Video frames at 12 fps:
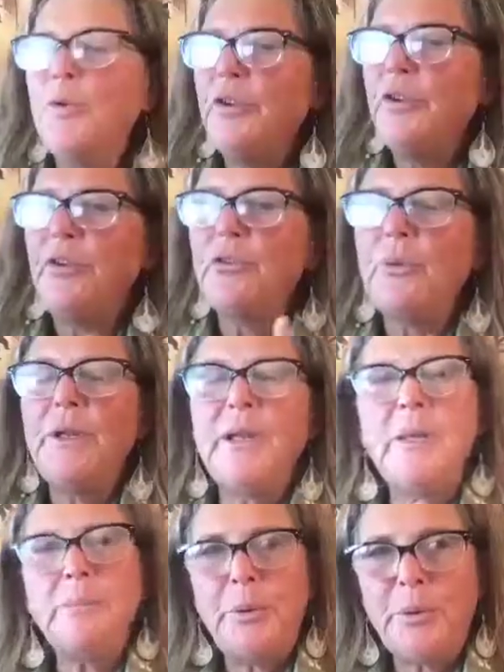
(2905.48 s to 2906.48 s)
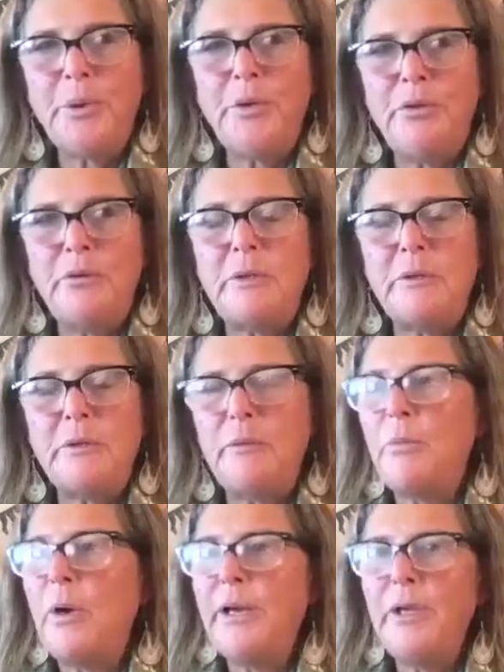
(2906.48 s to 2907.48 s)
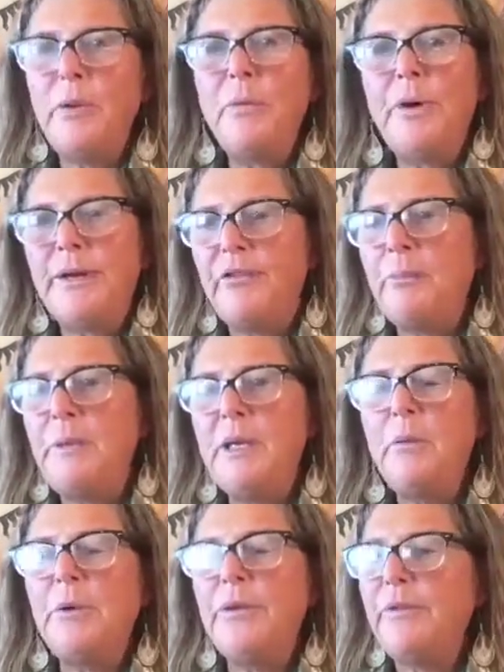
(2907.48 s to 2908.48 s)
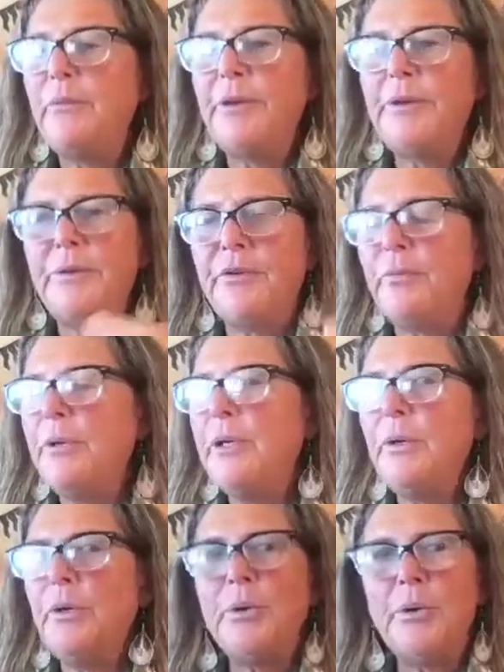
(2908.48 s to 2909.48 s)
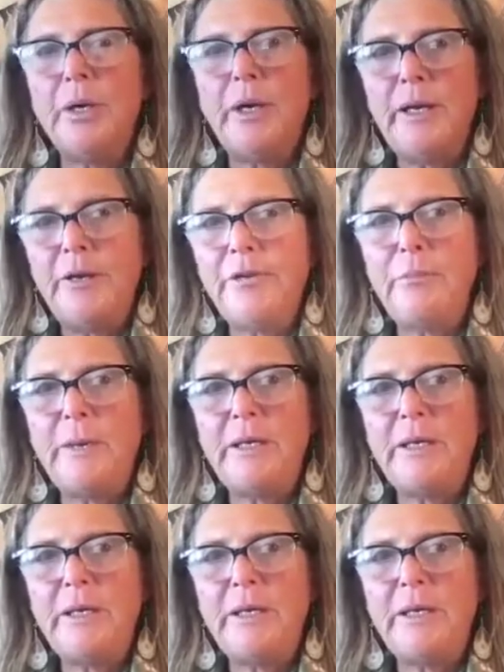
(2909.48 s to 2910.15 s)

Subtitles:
this is really important, why you want to speak with whether it's Rita or a health